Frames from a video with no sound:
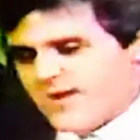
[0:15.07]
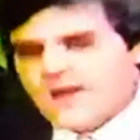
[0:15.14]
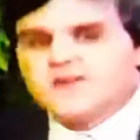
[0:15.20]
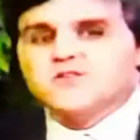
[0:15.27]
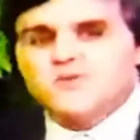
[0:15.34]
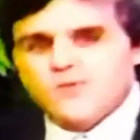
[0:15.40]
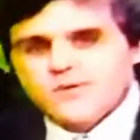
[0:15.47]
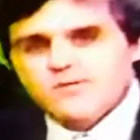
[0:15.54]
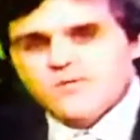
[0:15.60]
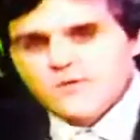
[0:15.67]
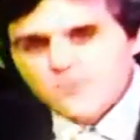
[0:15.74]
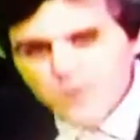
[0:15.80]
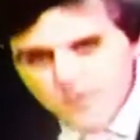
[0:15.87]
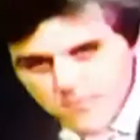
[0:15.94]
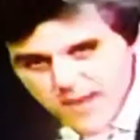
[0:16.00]
Actually,
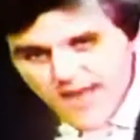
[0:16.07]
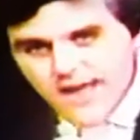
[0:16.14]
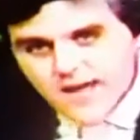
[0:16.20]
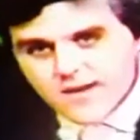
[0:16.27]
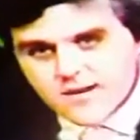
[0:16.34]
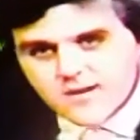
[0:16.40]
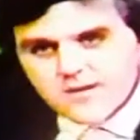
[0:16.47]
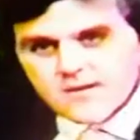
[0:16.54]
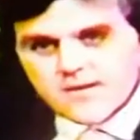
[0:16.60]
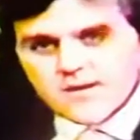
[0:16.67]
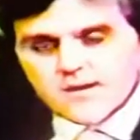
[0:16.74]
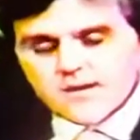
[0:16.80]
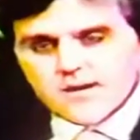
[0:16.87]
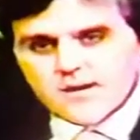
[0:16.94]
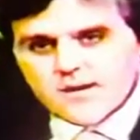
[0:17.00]
we met
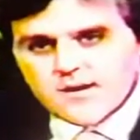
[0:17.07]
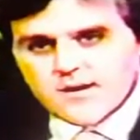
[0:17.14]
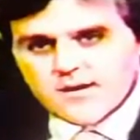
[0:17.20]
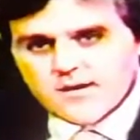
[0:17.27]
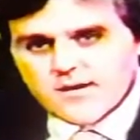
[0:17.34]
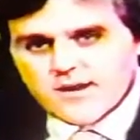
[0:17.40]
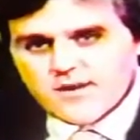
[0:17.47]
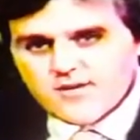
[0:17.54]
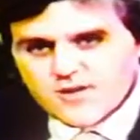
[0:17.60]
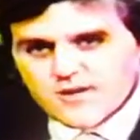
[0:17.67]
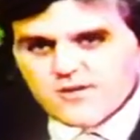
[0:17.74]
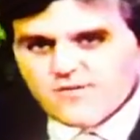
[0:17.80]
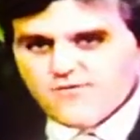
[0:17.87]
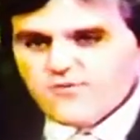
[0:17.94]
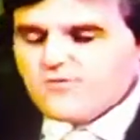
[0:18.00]
at a
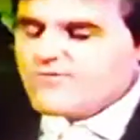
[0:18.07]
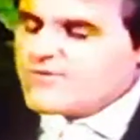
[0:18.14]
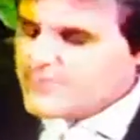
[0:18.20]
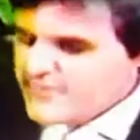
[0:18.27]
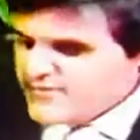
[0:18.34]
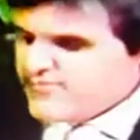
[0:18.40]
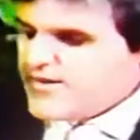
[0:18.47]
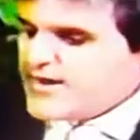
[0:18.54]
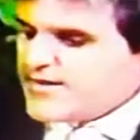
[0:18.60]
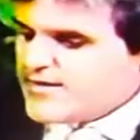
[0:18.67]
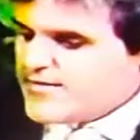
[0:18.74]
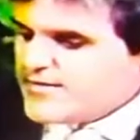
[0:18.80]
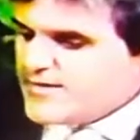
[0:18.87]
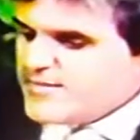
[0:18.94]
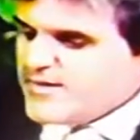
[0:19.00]
dinner for, there was a writer
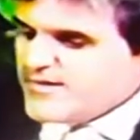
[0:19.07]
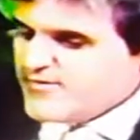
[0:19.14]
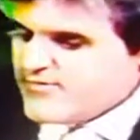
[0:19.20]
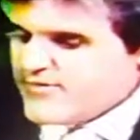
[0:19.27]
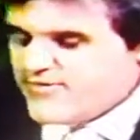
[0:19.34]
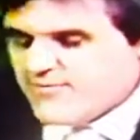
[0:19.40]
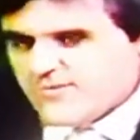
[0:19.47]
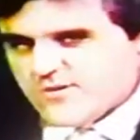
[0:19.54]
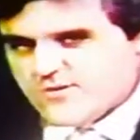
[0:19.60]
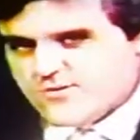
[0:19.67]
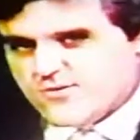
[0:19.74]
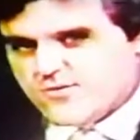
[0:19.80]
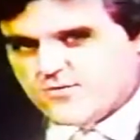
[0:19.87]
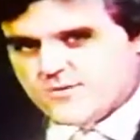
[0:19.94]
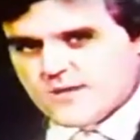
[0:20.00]
here named Howard Rosenberg
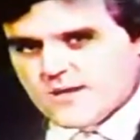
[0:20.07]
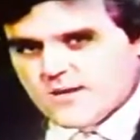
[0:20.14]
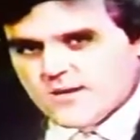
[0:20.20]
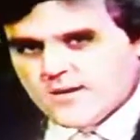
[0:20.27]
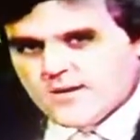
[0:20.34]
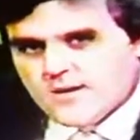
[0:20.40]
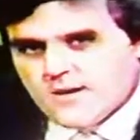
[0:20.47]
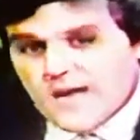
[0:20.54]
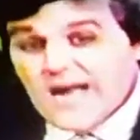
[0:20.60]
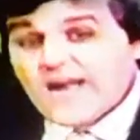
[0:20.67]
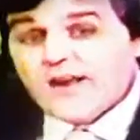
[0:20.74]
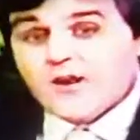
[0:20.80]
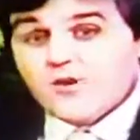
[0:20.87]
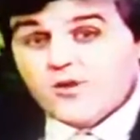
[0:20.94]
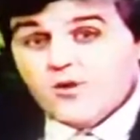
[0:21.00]
who I
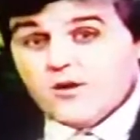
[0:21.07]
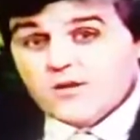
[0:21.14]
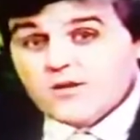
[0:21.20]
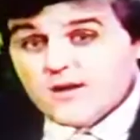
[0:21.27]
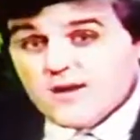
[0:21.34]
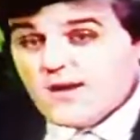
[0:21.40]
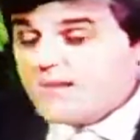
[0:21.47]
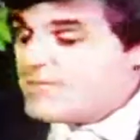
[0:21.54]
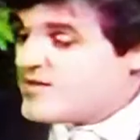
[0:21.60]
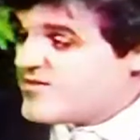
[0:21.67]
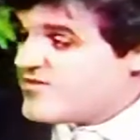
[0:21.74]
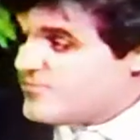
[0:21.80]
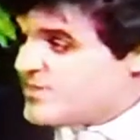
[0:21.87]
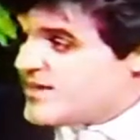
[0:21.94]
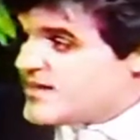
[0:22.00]
got a call to come and
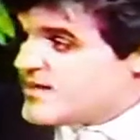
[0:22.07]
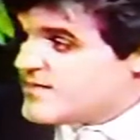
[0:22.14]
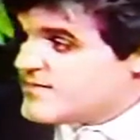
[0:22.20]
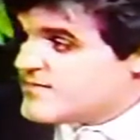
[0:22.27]
speak.